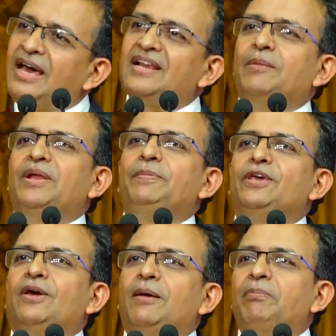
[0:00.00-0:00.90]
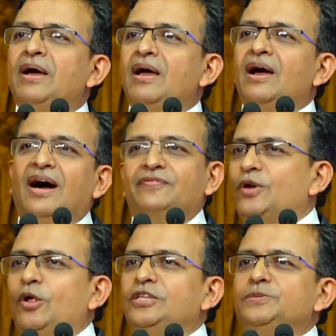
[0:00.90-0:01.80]
I'll come and pick you up
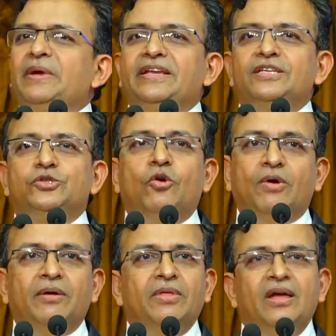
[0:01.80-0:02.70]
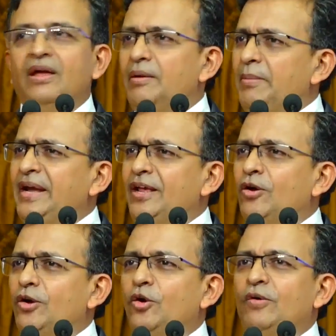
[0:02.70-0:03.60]
after all this meeting is over. Meeting
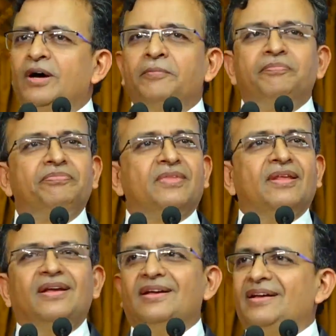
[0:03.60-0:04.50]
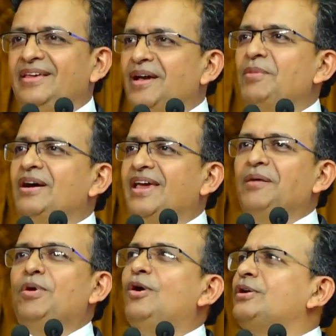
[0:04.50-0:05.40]
got over. Yama
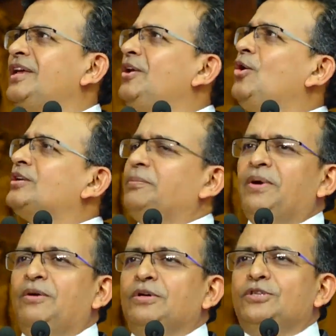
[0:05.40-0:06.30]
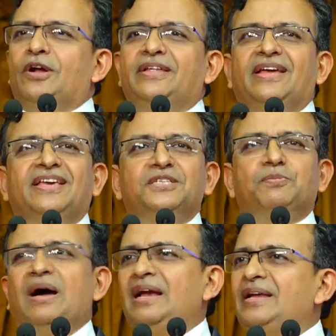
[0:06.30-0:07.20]
came out. He looked. The bird was not there. He
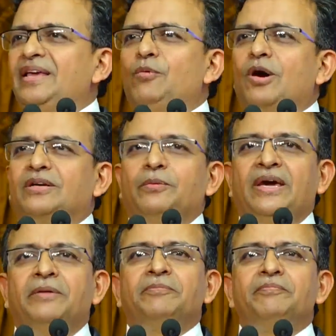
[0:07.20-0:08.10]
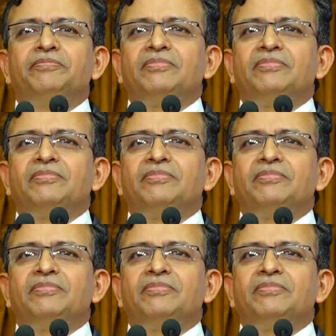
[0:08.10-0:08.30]
smiled. He walked away.